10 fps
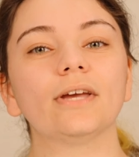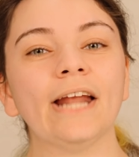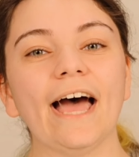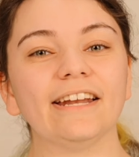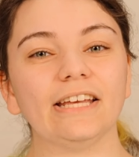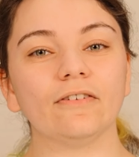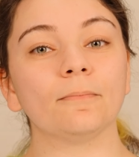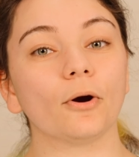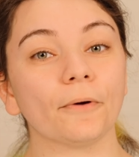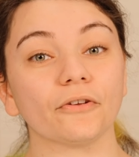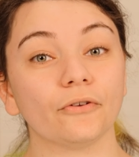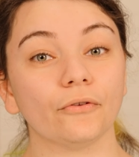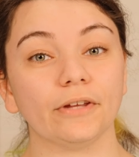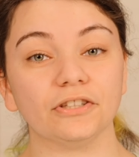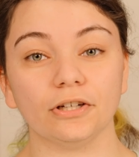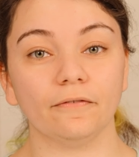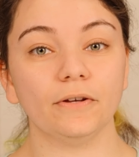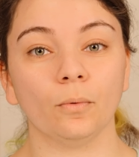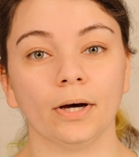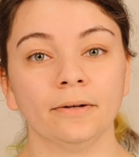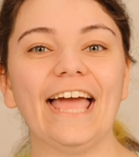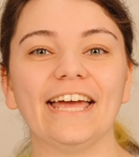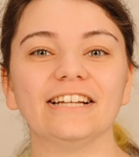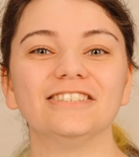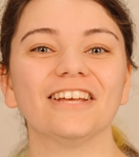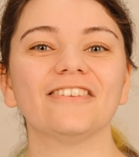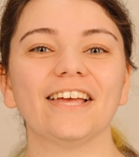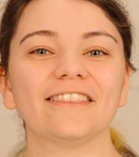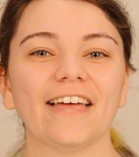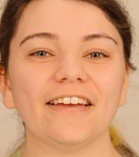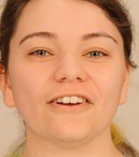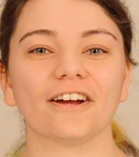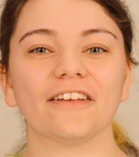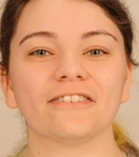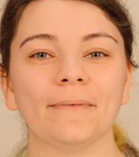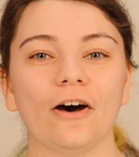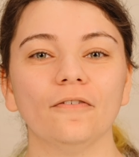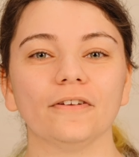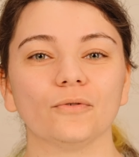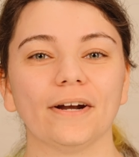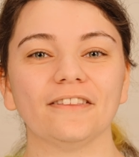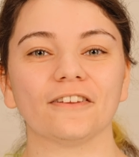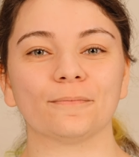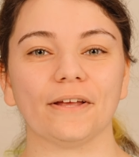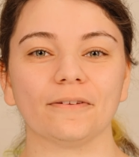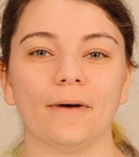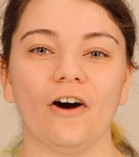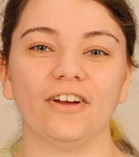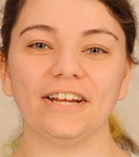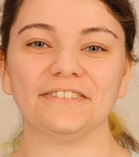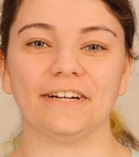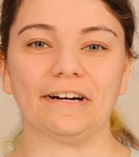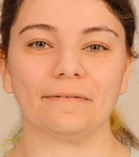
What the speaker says: can add even more personalization if you want, and just like that, your custom elf is ready to spread some holiday cheer.